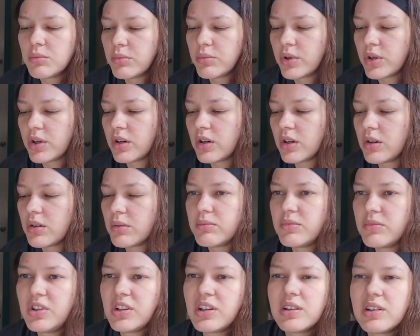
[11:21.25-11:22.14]
per,
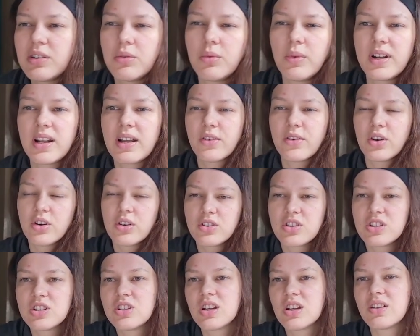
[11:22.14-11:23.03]
you know, whatever.
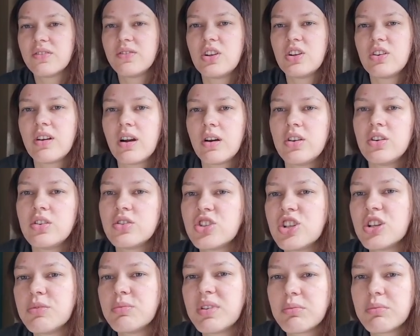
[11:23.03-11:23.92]
So you got to figure out your
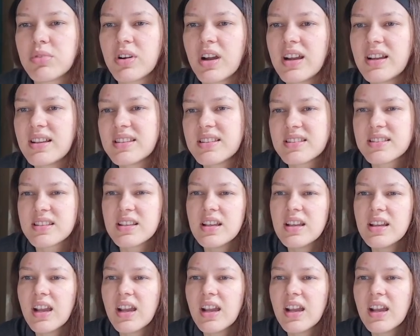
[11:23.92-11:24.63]
shipping price.